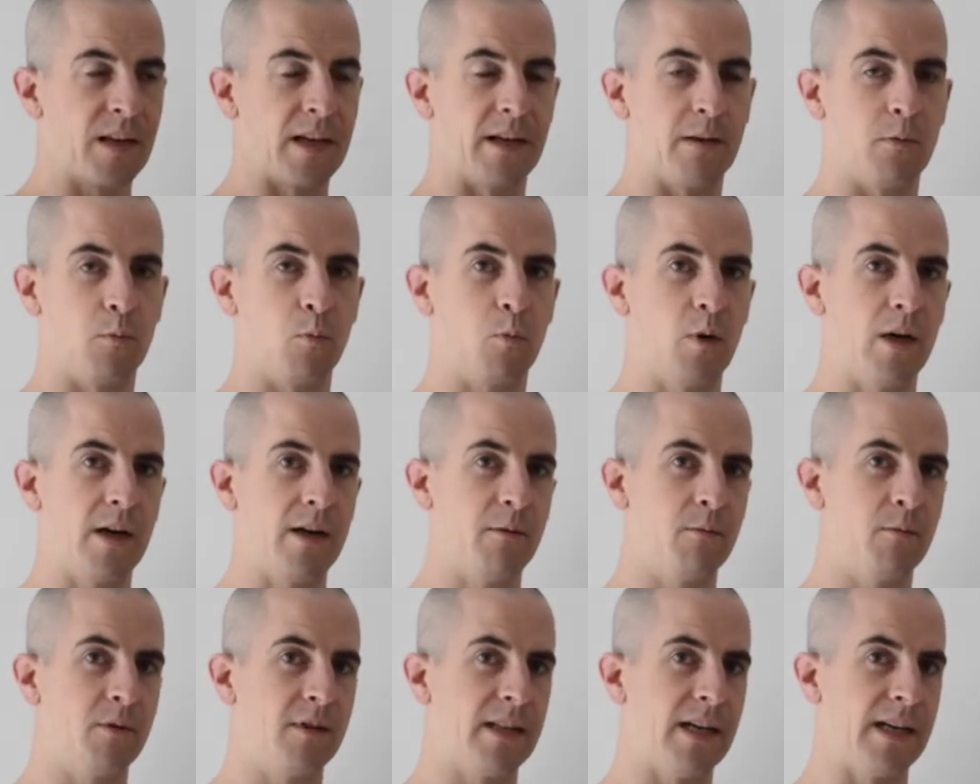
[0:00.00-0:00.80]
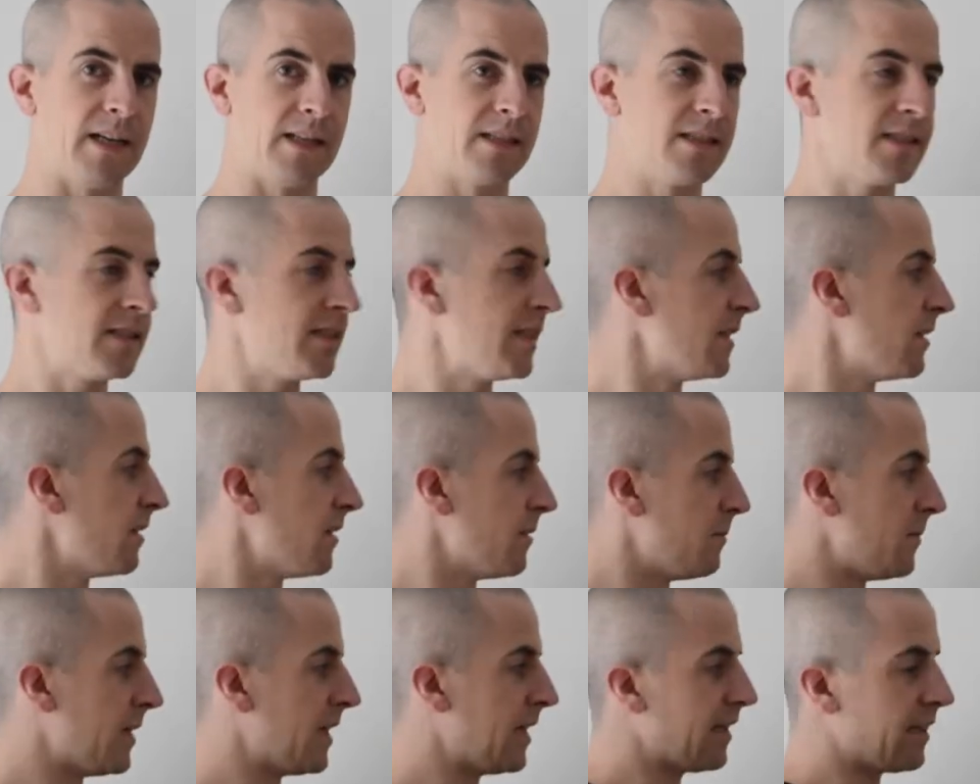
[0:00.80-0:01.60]
and where would that sit
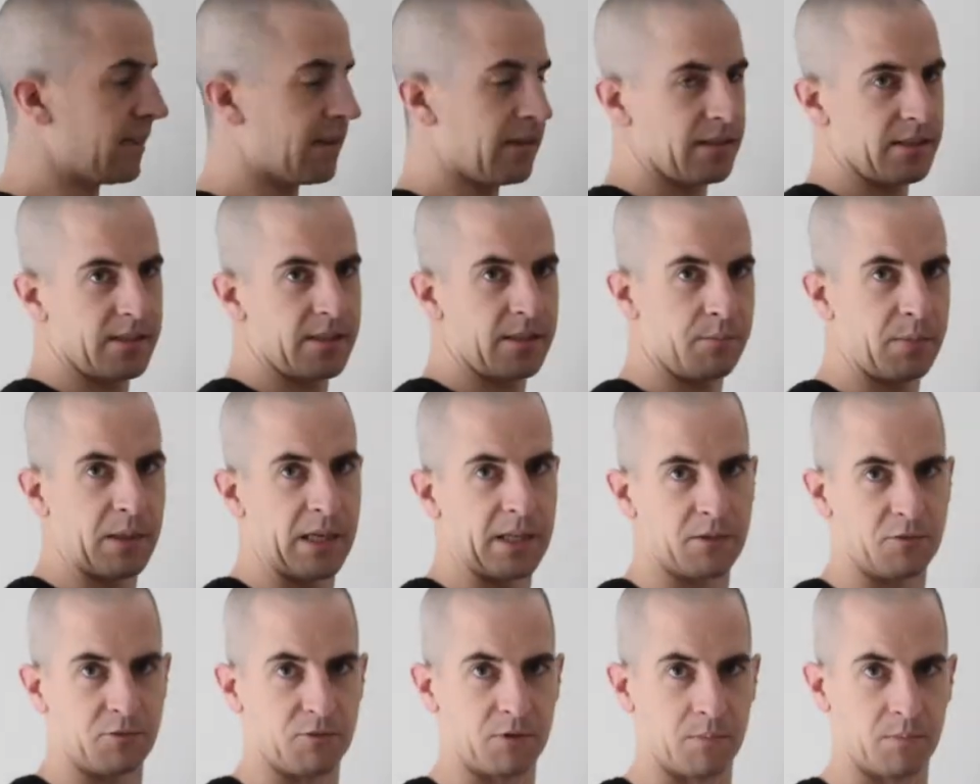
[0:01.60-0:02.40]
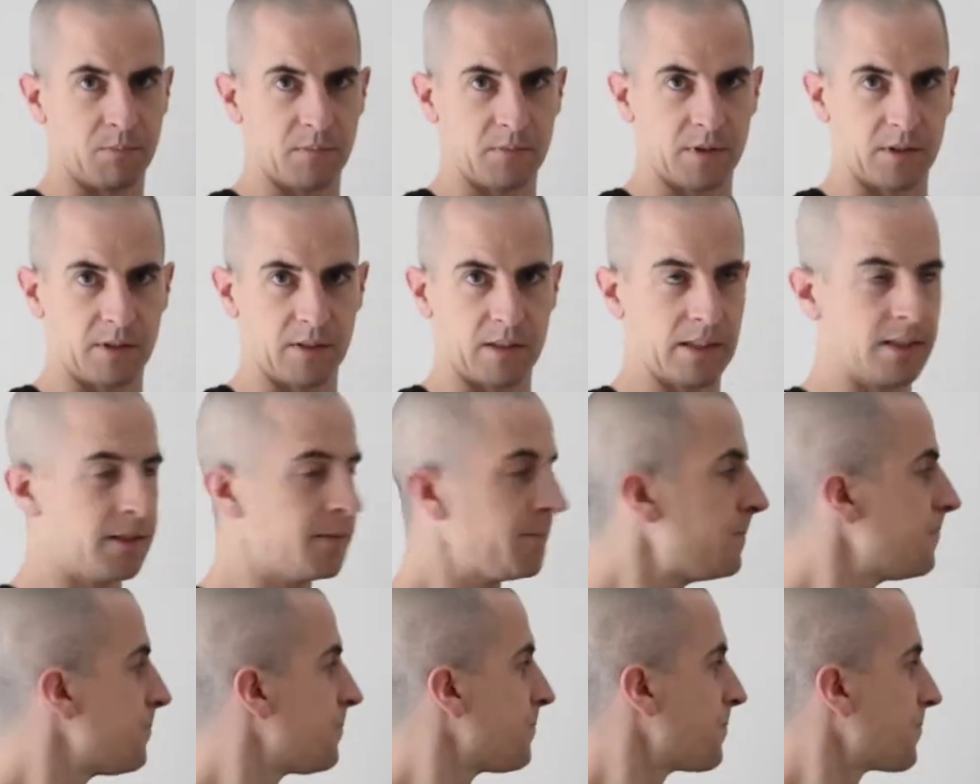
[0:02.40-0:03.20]
on my little spectrum, okay?